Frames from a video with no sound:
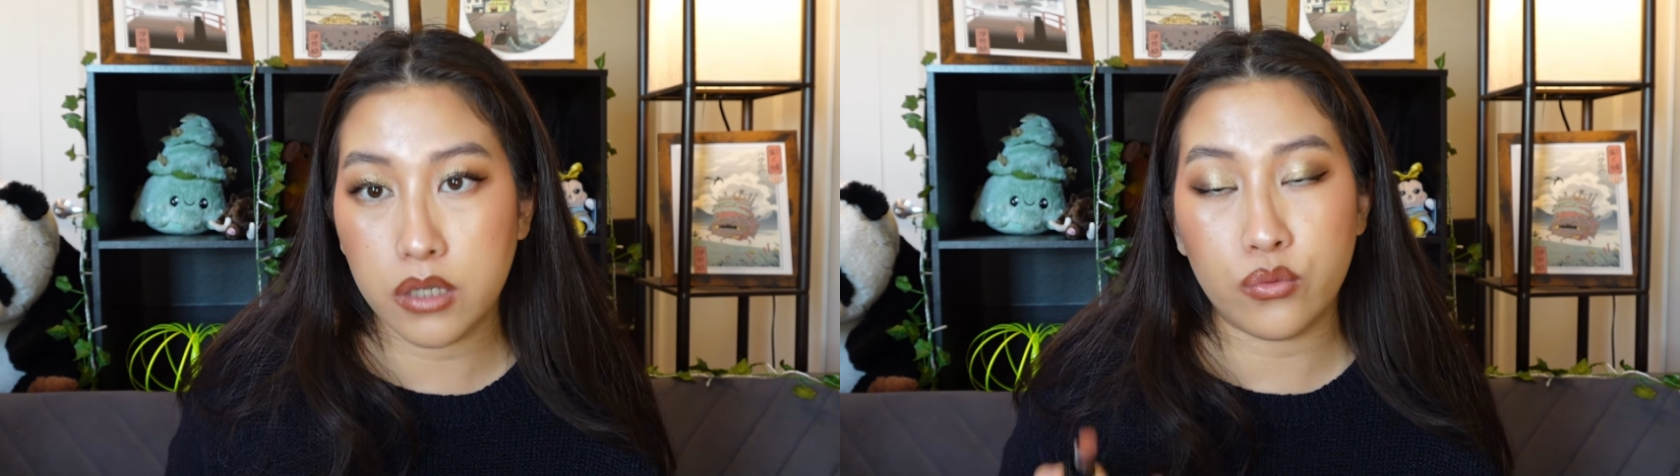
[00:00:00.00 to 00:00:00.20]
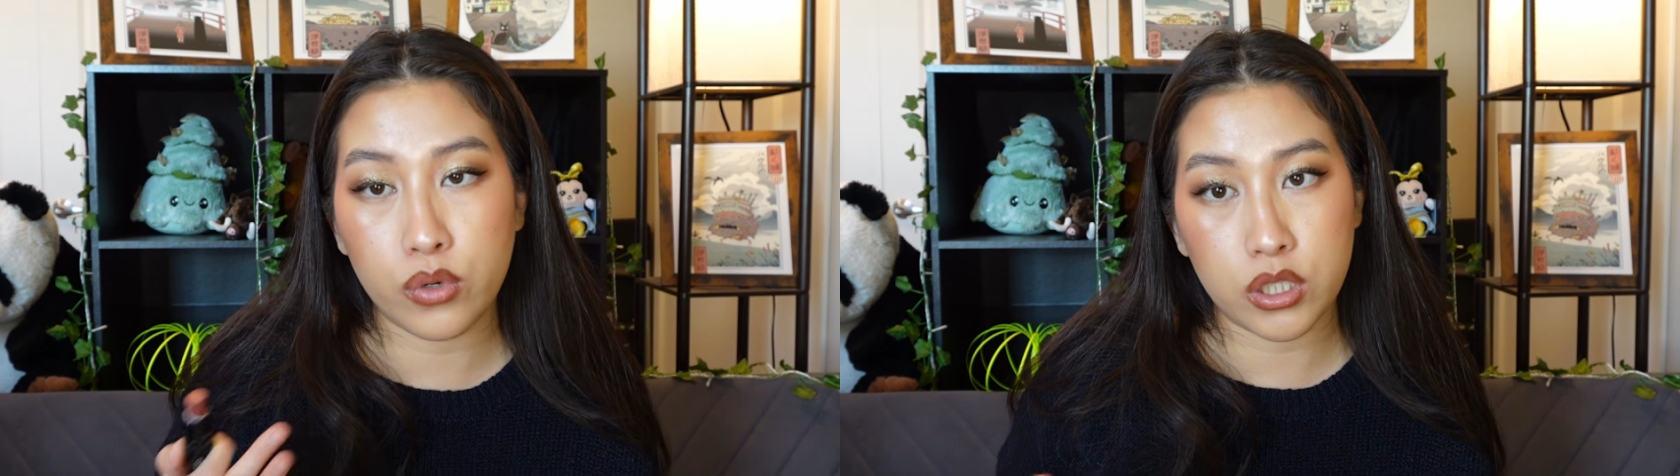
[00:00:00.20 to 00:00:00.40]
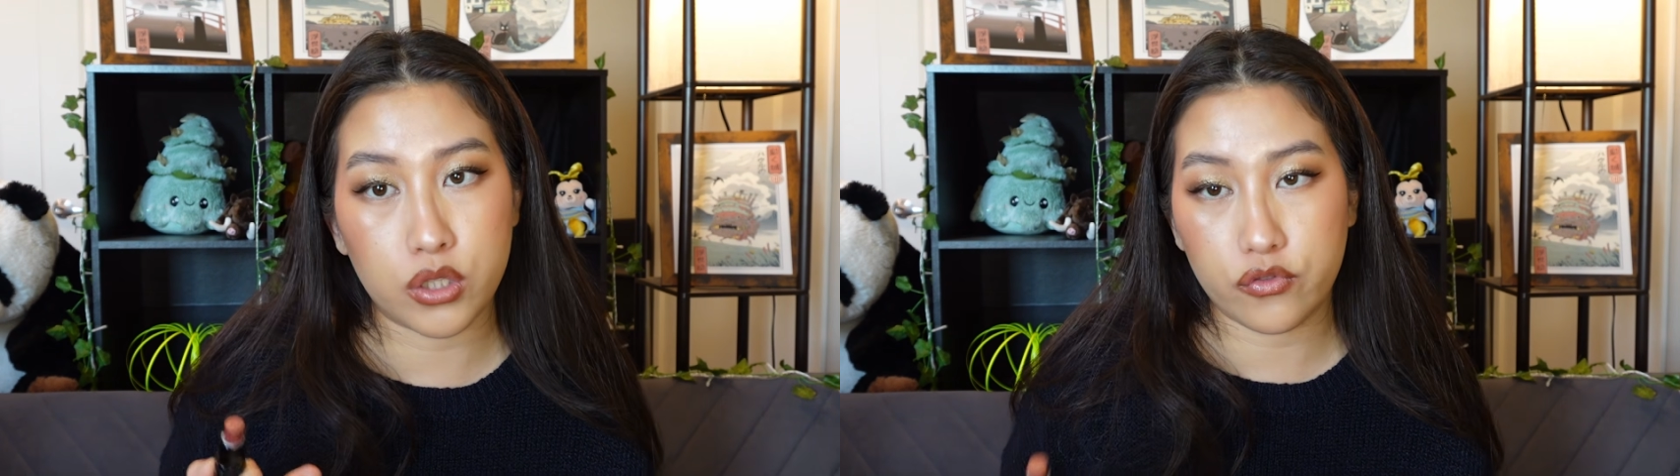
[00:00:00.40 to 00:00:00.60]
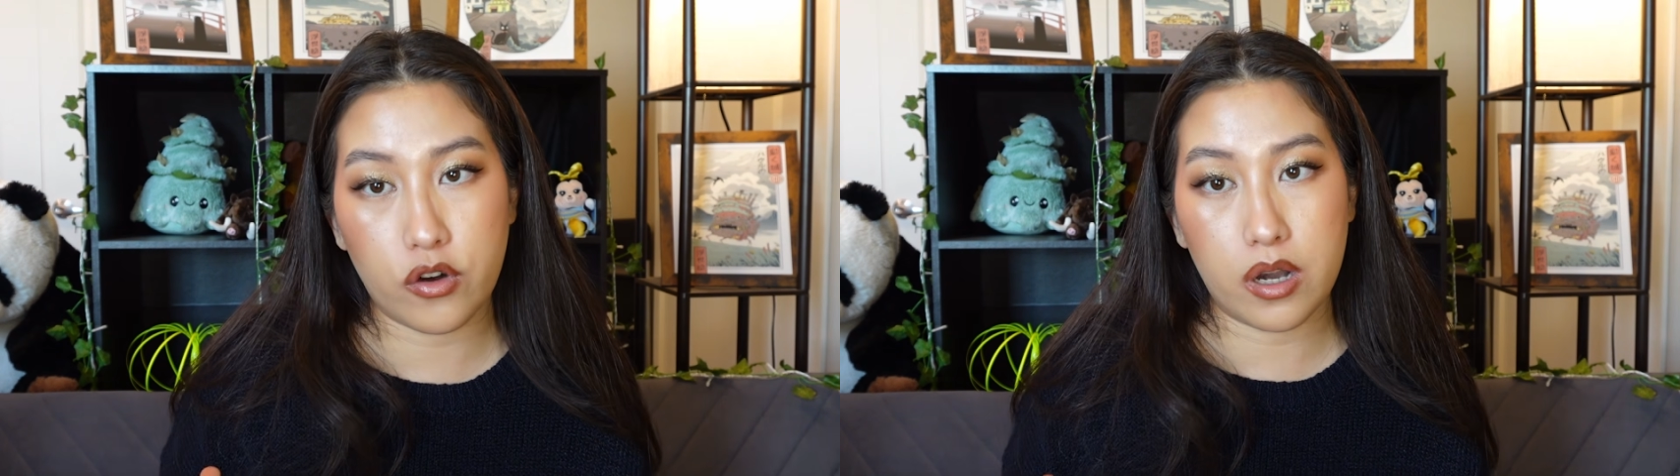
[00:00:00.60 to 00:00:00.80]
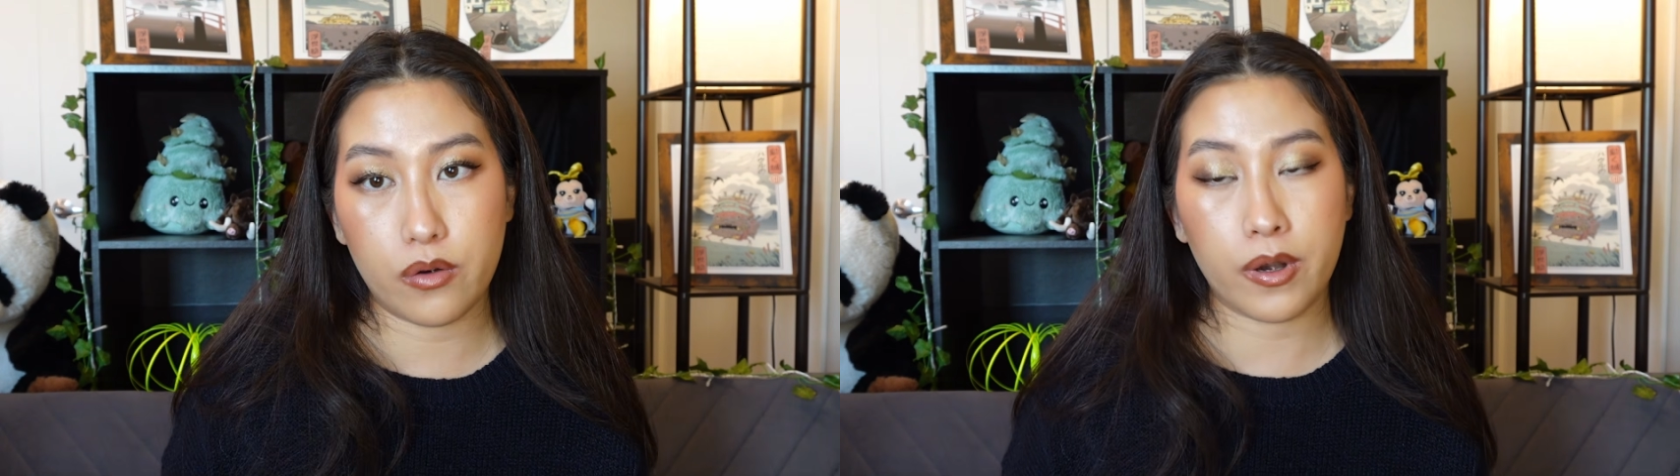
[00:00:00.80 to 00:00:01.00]
of reaching
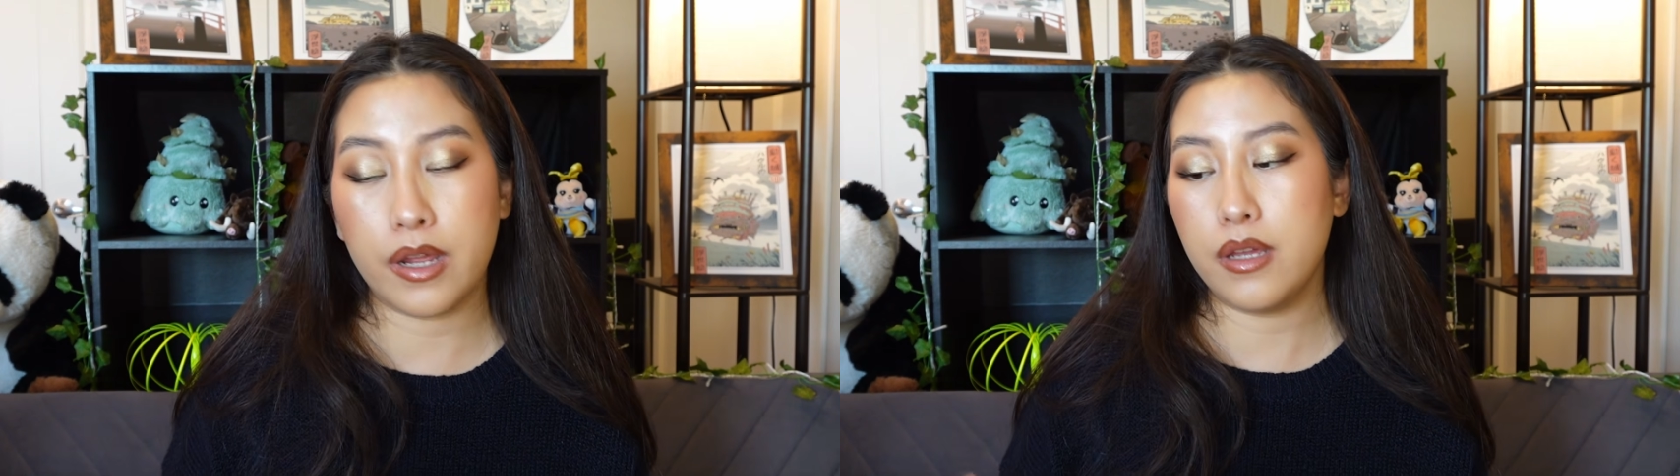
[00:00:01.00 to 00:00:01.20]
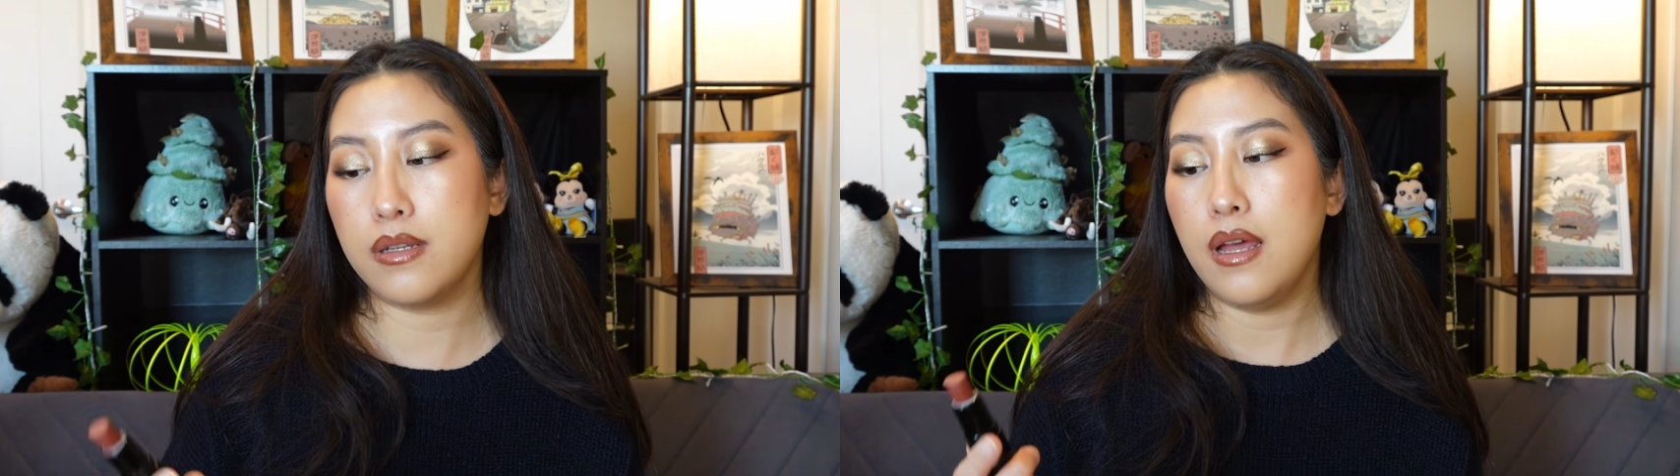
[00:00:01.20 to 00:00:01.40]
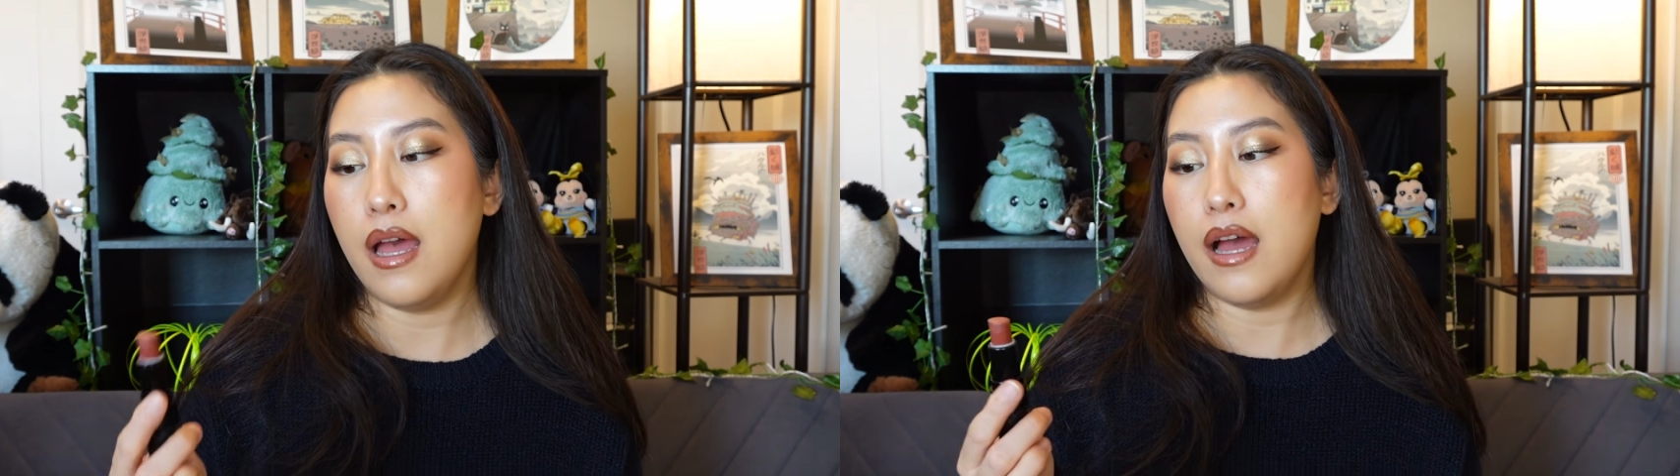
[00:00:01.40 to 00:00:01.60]
for it, right?